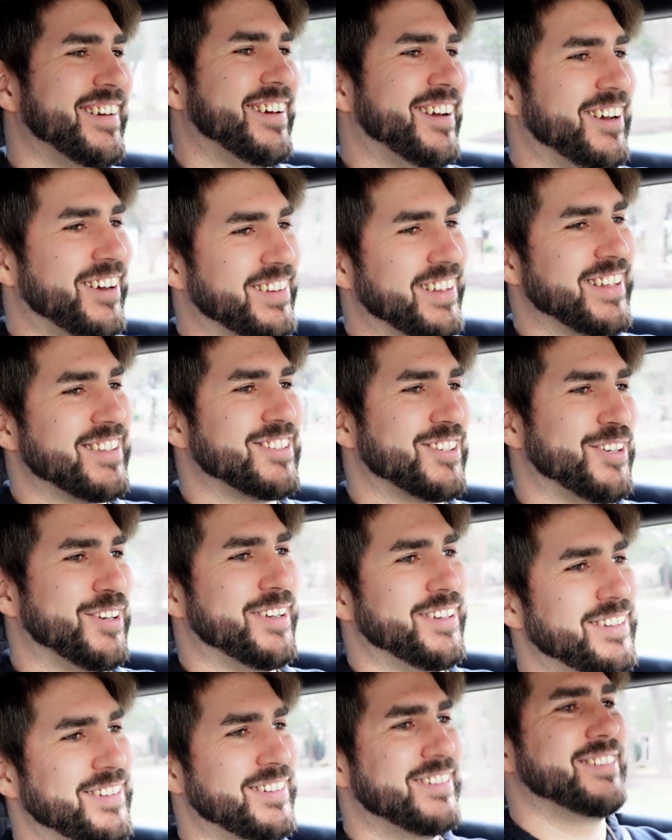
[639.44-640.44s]
Oh, that's
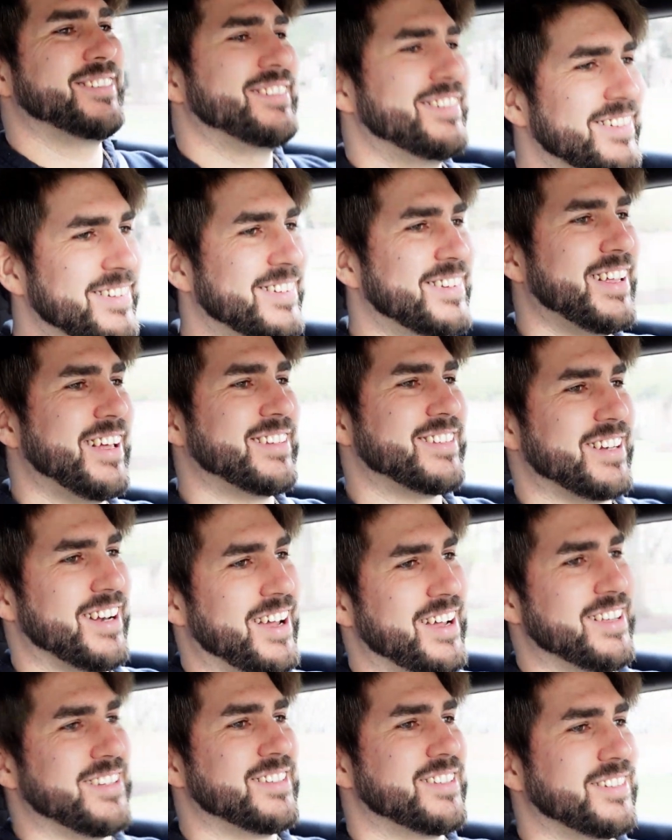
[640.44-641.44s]
good. That's
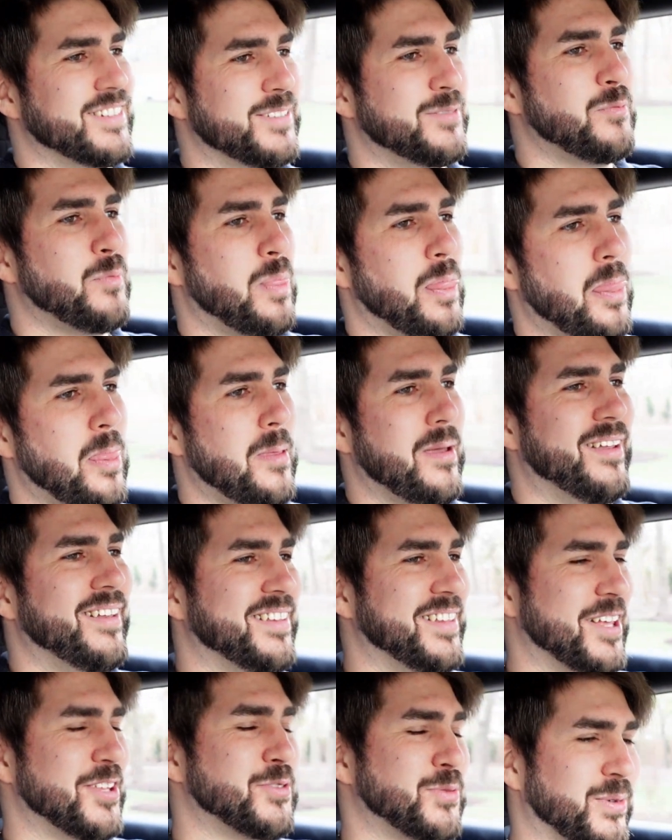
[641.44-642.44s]
nice.
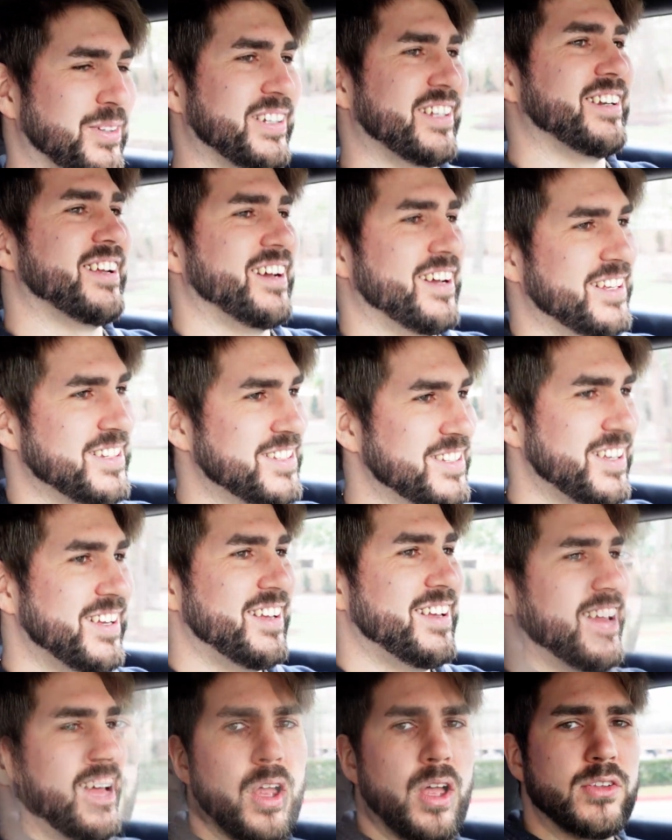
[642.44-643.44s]
That's really
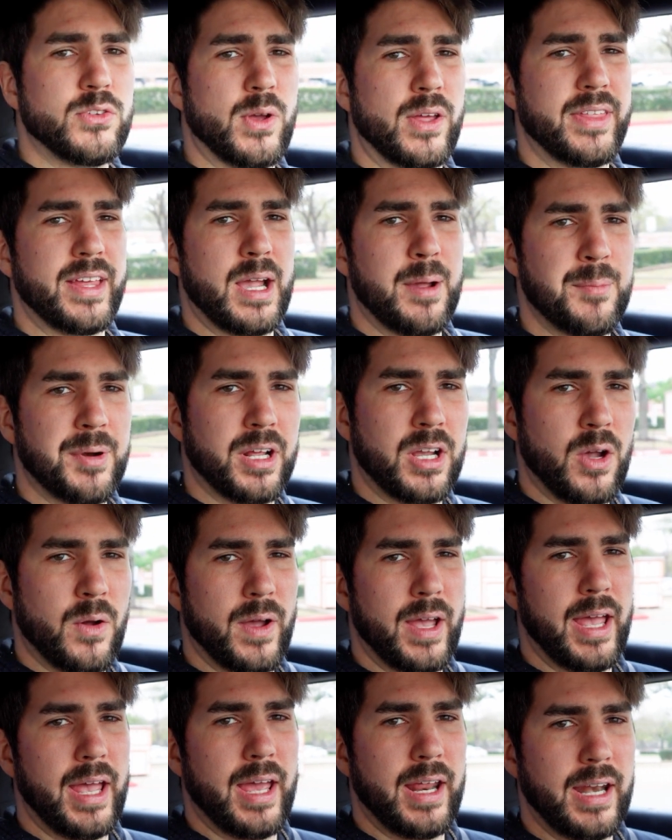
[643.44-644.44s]
nice. So I think I'm going to go
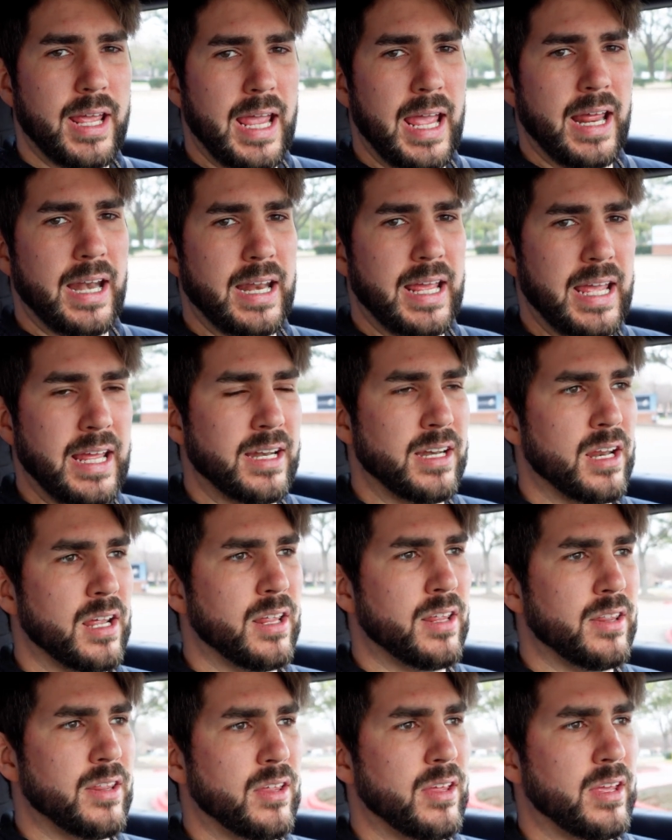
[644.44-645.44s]
ahead and
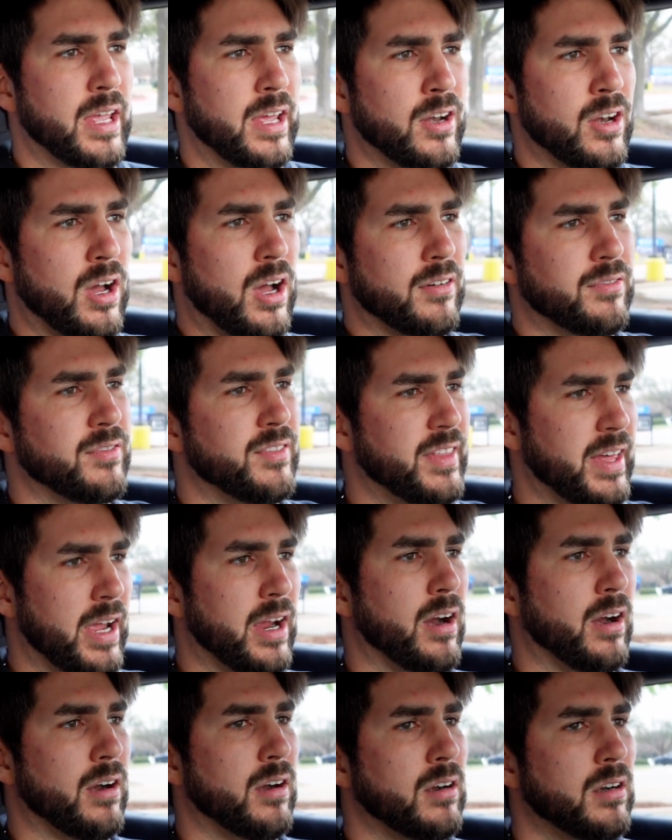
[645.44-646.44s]
end off
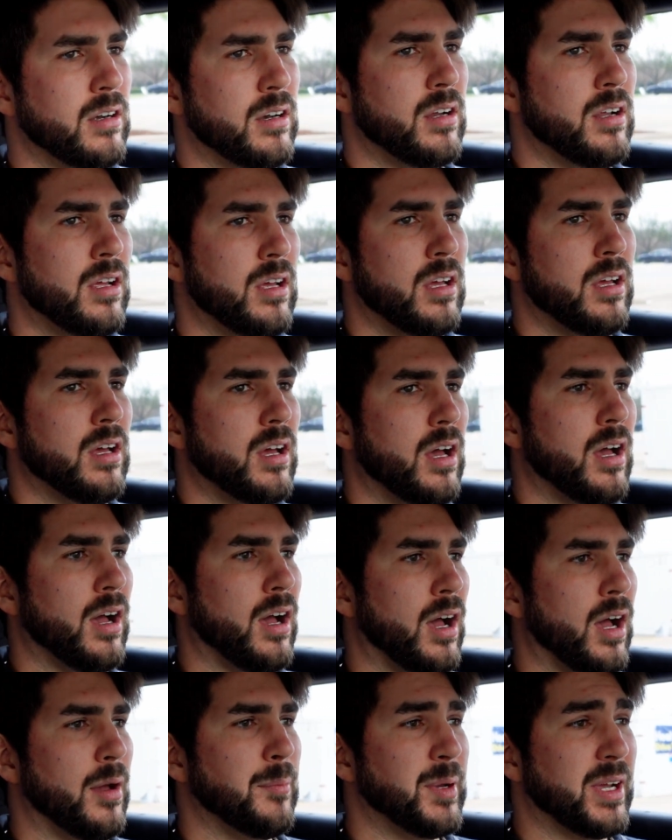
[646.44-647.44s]
there,
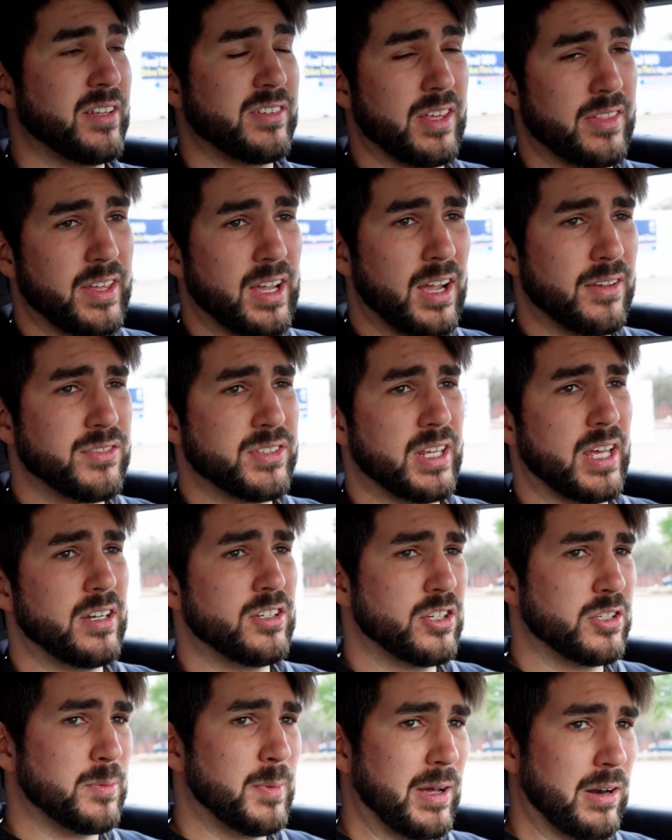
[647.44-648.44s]
because I think I've said
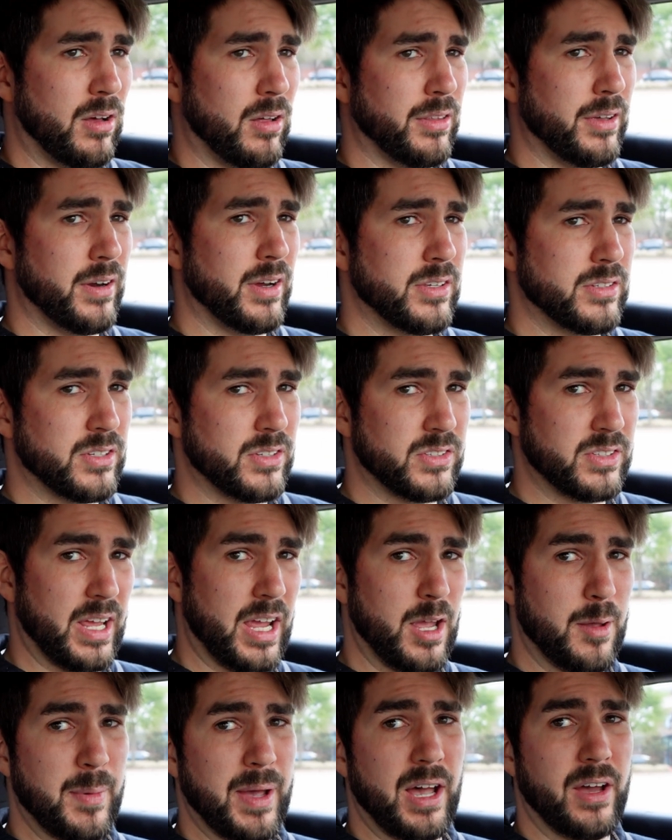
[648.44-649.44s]
just about all there is to
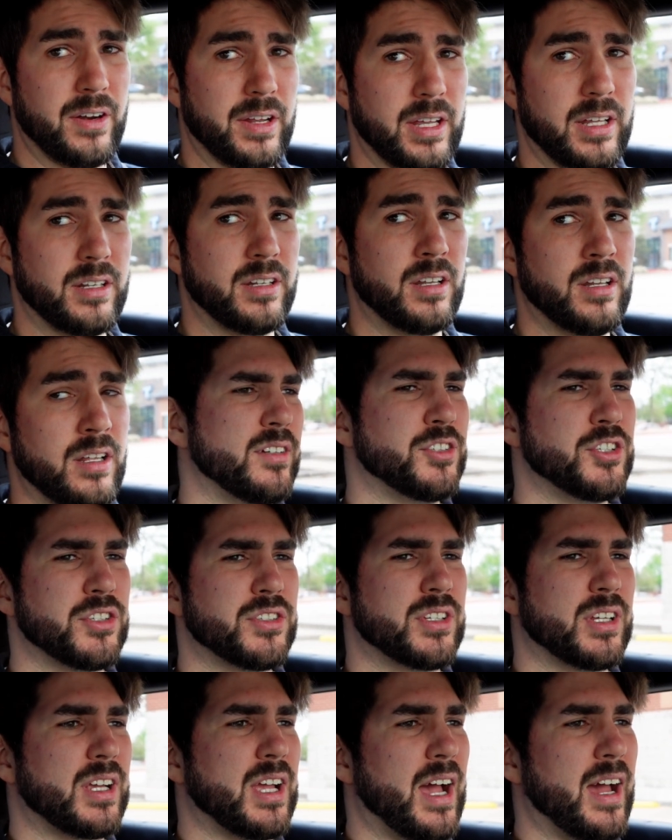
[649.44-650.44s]
say about it.
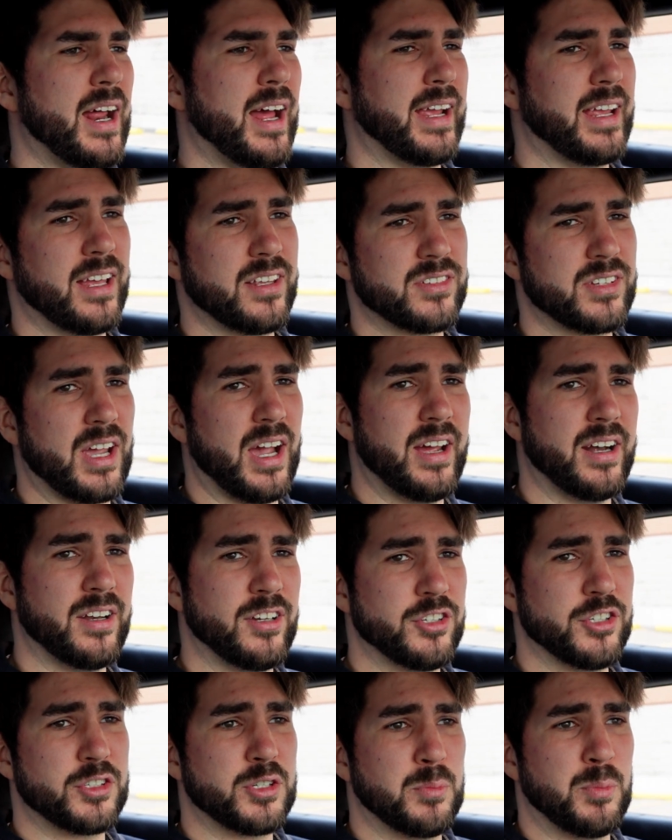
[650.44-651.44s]
Just to kind
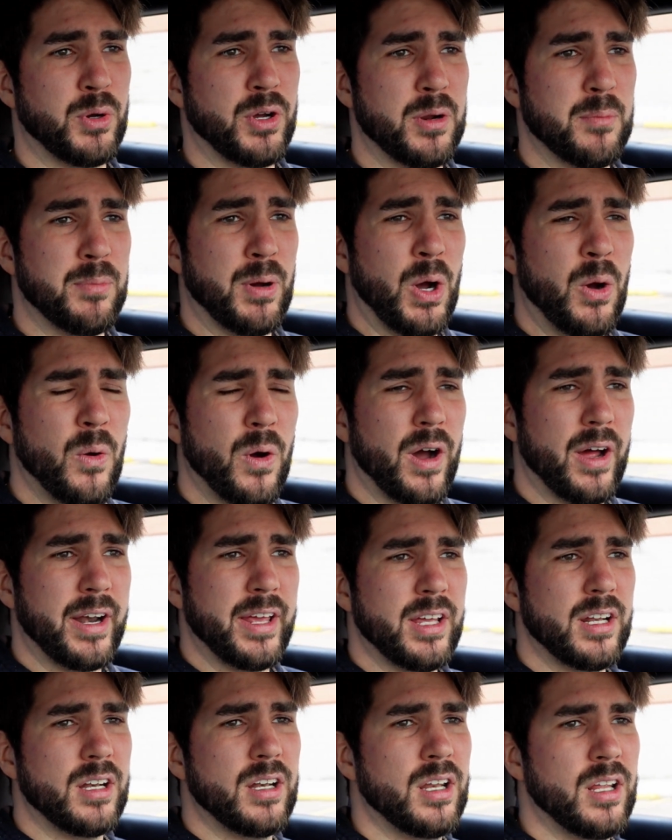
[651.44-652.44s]
of just to put a bow on
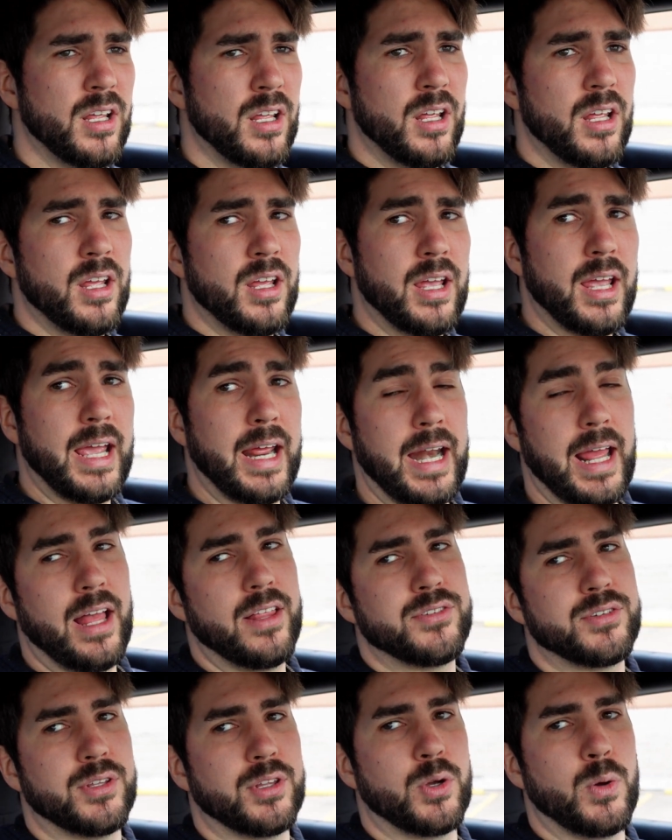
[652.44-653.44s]
it and
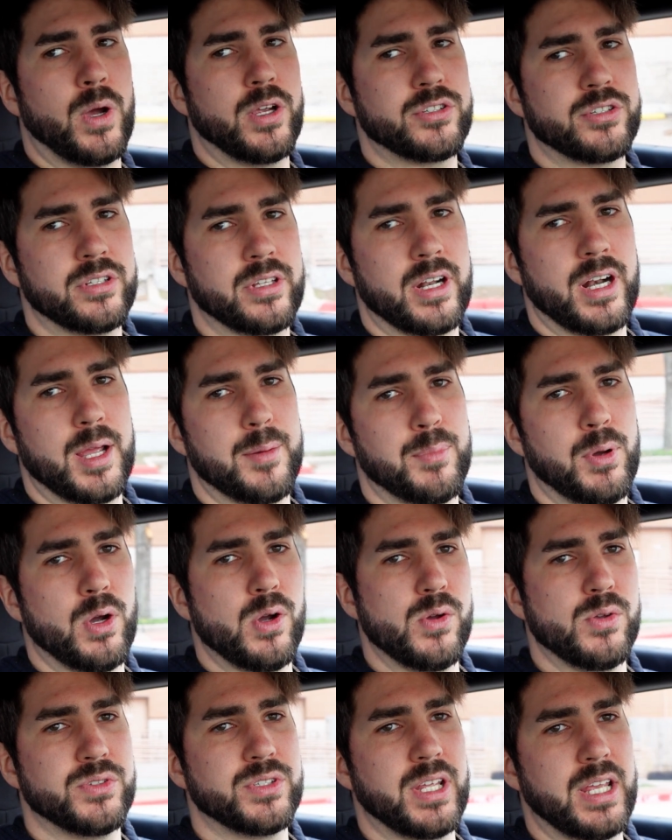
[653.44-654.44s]
answer the question that I
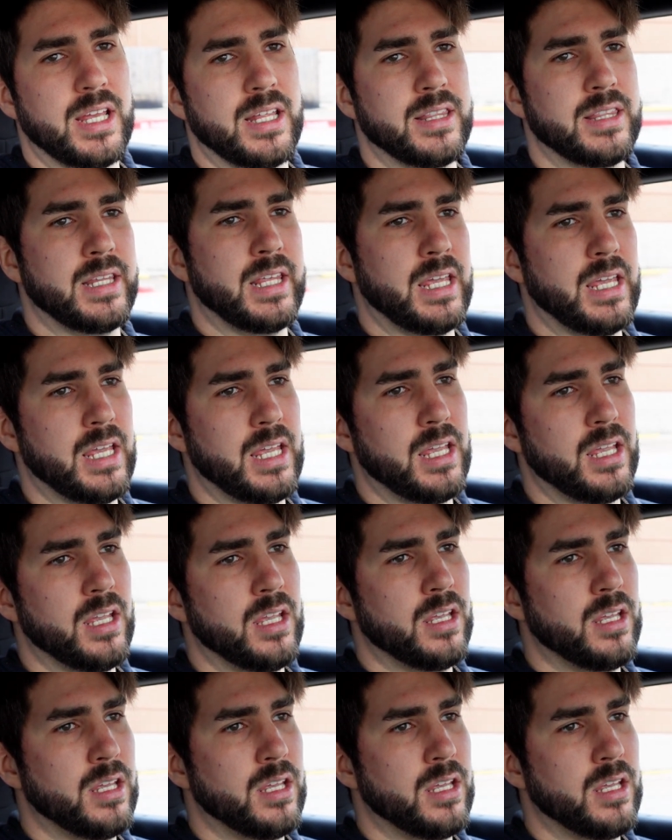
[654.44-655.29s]
posed in the